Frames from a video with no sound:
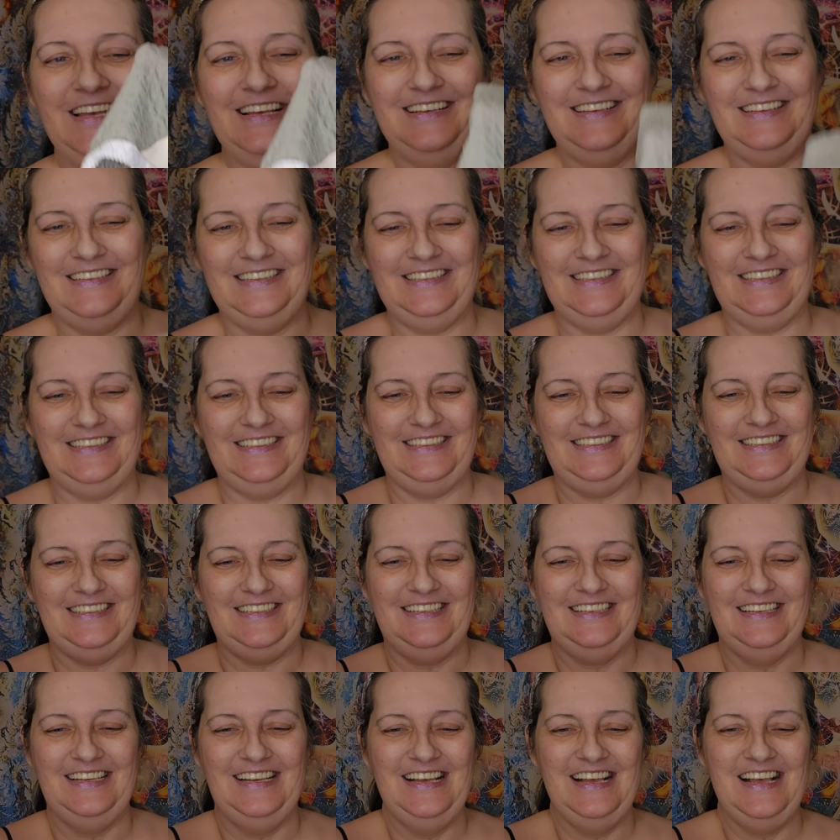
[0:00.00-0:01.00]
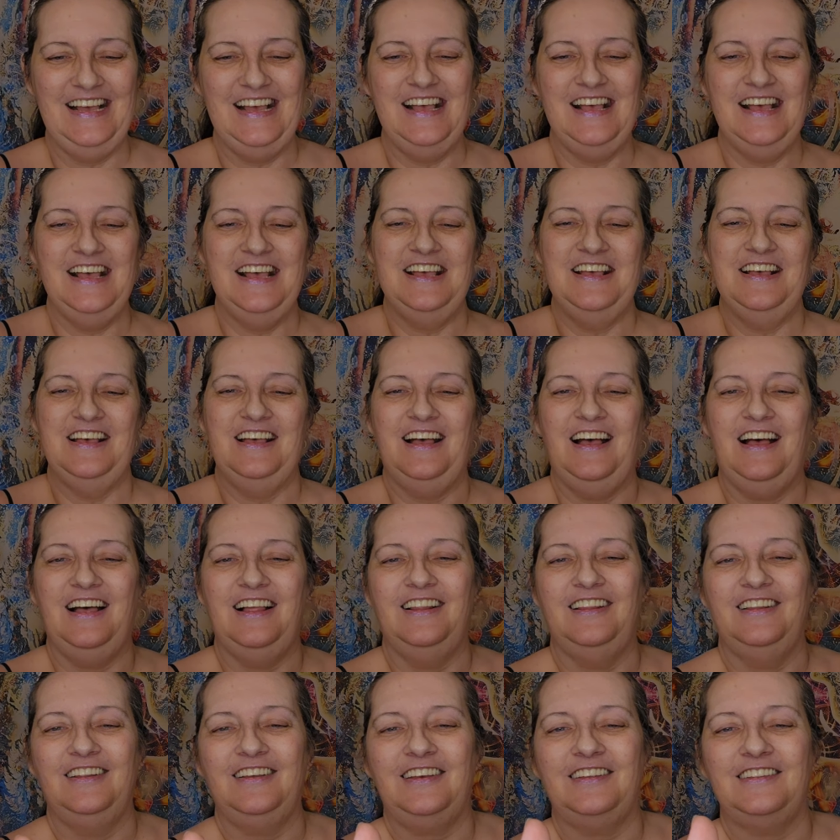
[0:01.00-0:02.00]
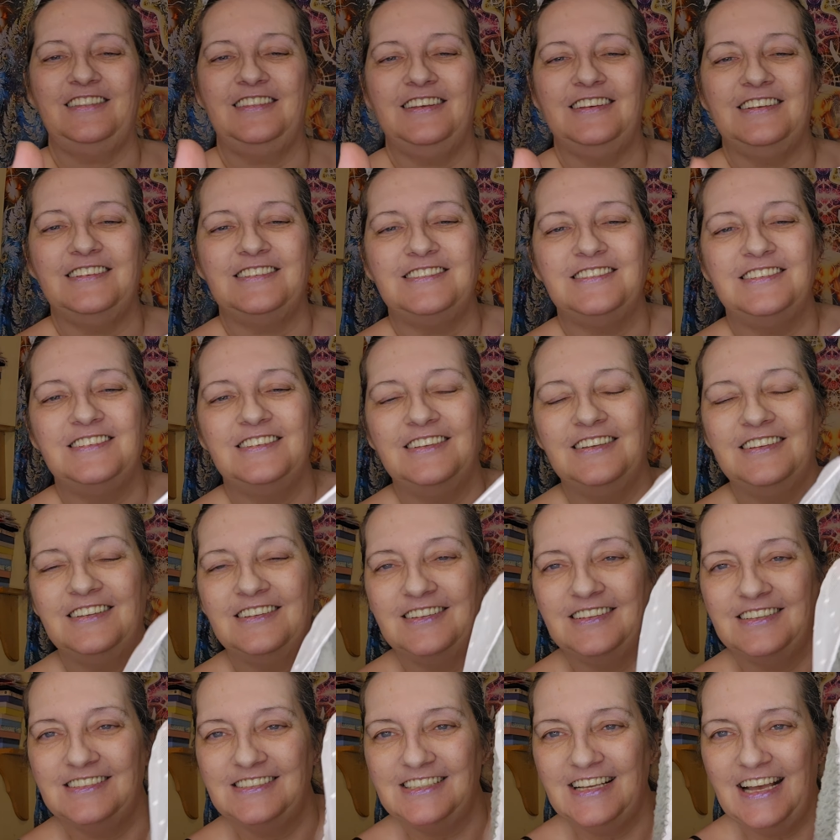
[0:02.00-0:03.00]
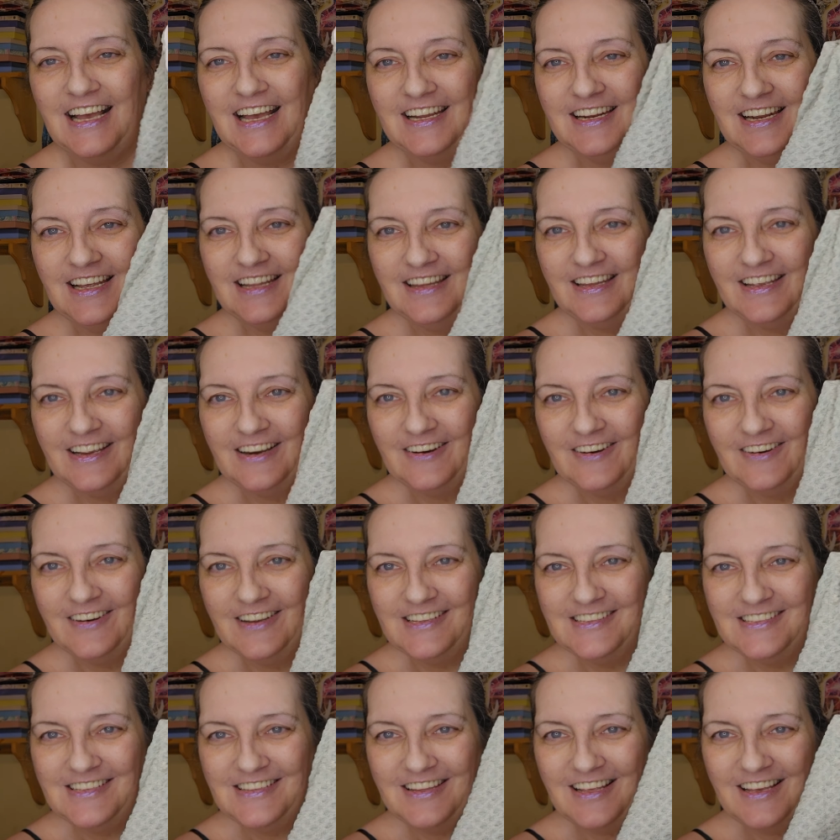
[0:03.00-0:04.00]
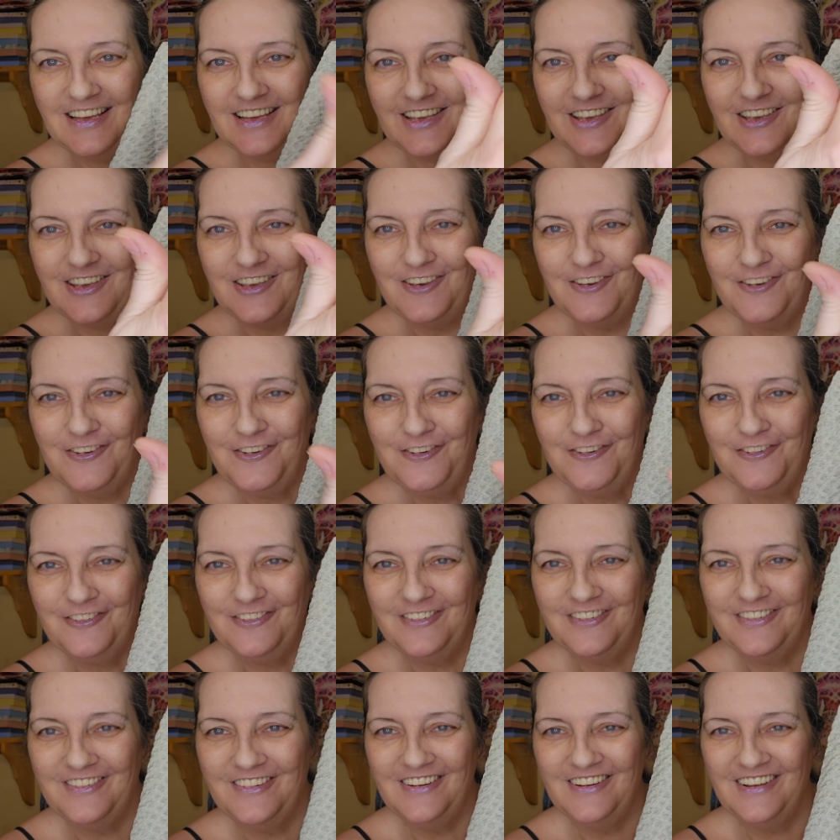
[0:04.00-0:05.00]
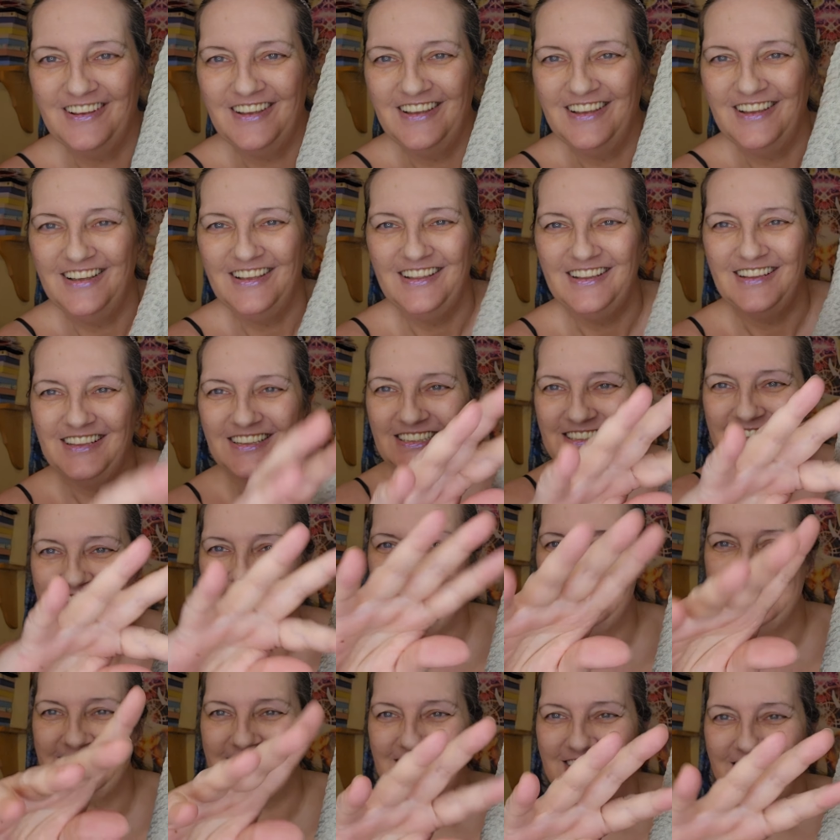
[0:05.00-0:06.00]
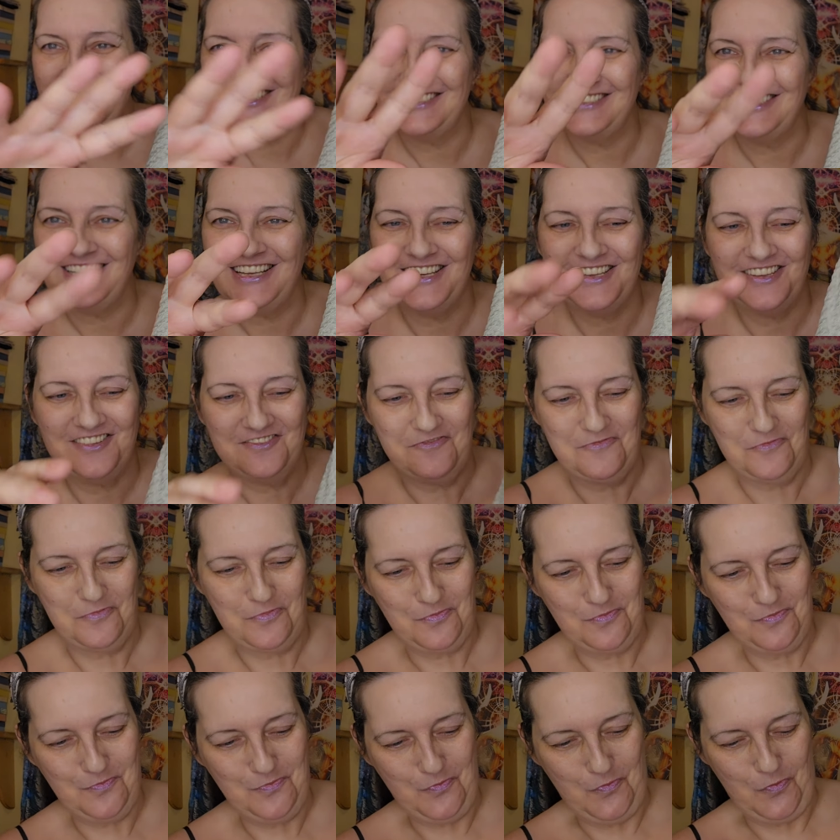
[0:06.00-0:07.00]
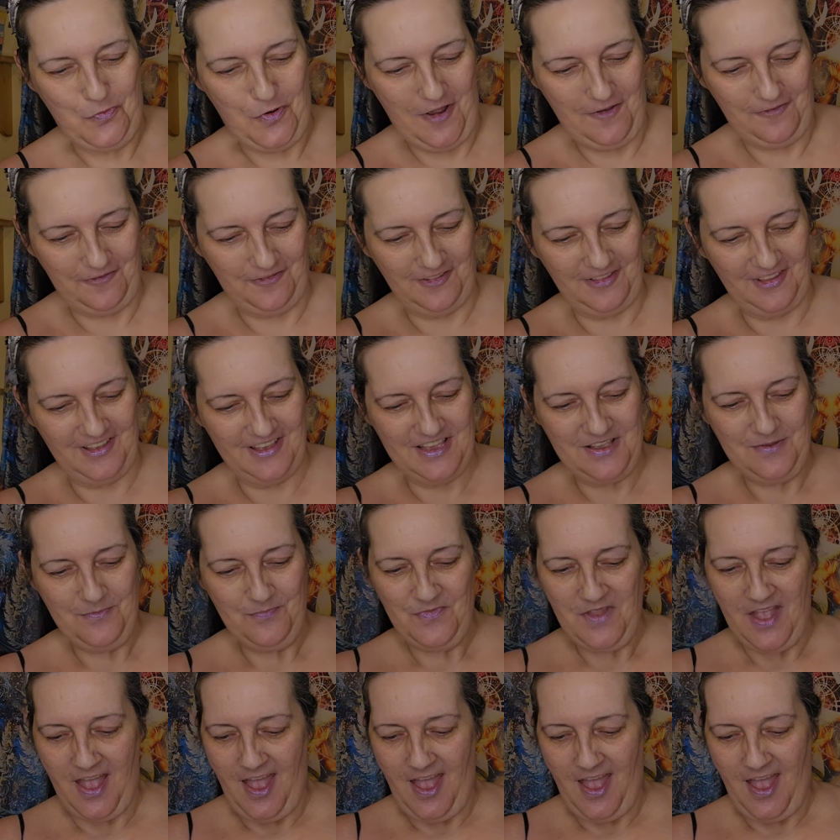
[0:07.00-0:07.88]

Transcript: Look at this design on there. Isn't that cute? Just looks like ruffly.